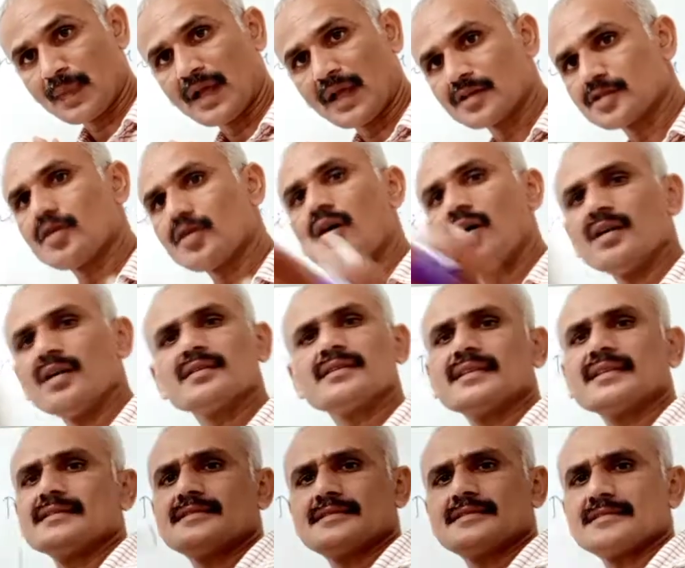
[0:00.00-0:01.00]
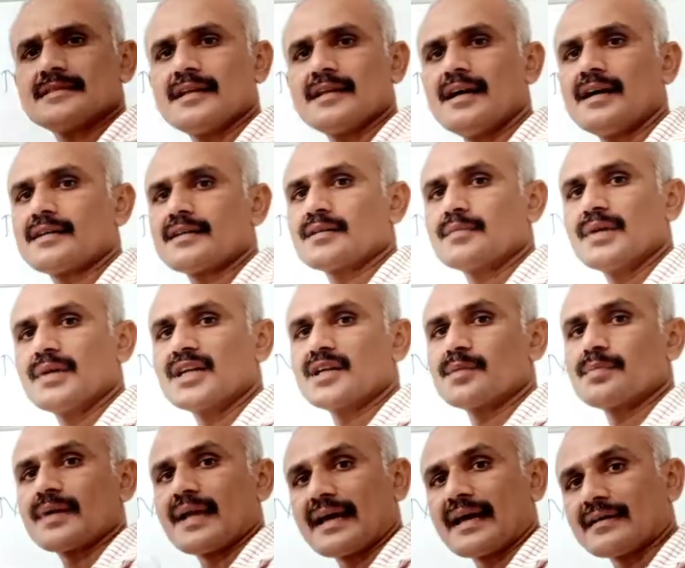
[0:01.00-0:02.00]
So all these are the
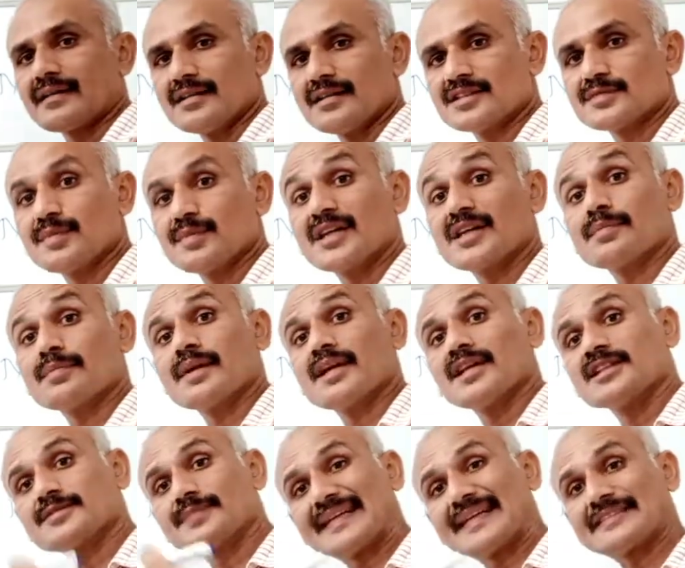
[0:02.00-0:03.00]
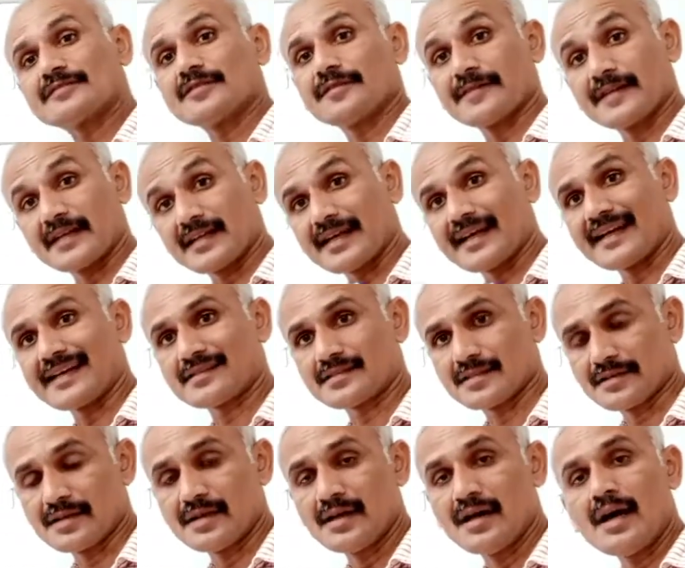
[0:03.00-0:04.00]
multiple angles, multiple aspects of her
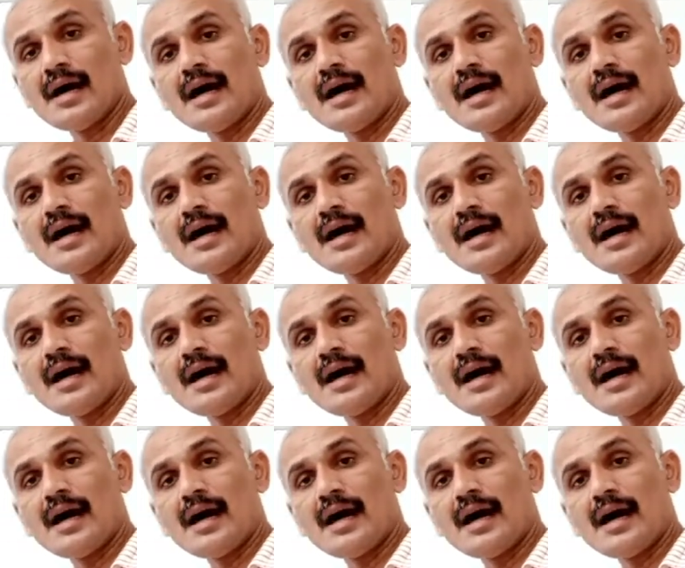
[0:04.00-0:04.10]
character.